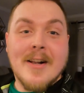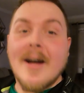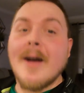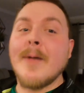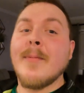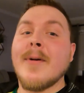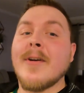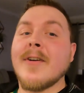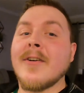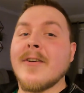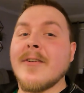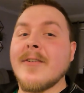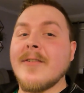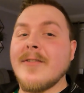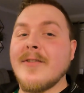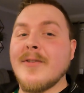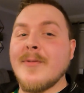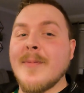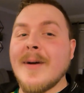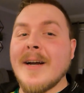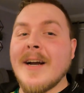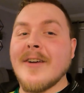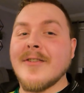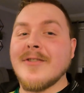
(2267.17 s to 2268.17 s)
I better
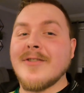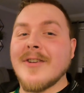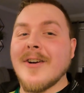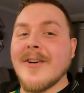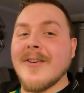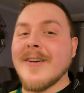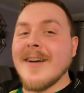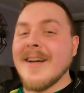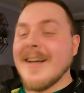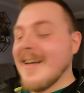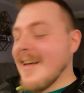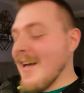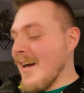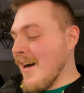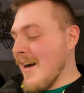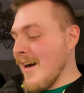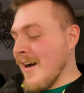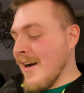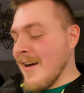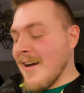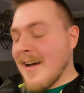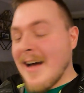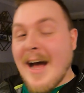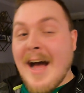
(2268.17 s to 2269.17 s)
do my outro.
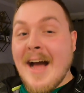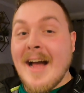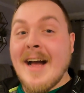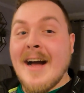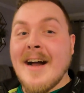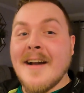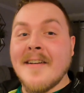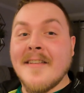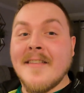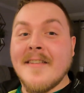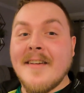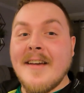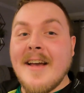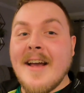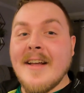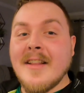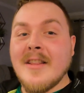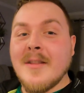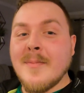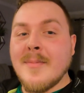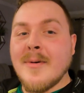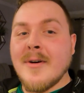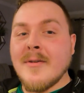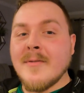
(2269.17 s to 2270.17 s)
Uh, I honestly
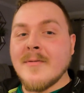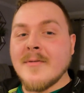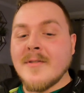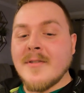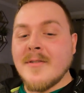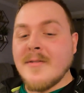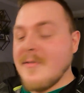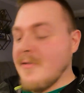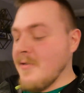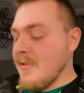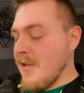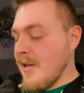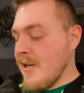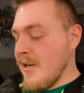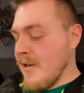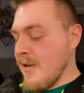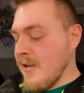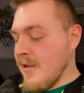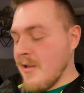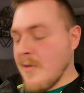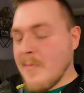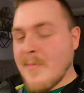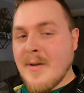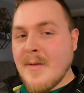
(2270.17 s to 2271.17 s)
ate the bones,
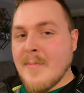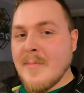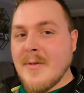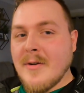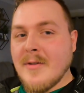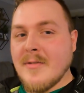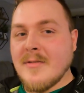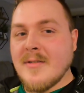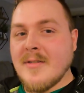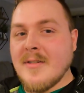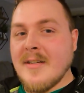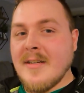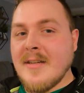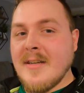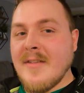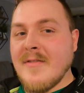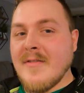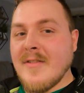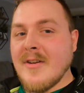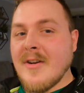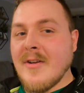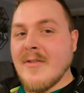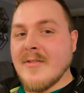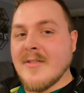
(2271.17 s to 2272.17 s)
uh, the pin bones. Didn't
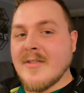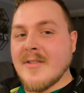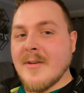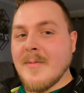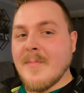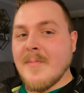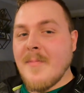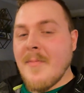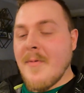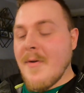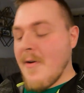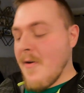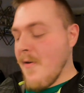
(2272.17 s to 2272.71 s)
even notice them.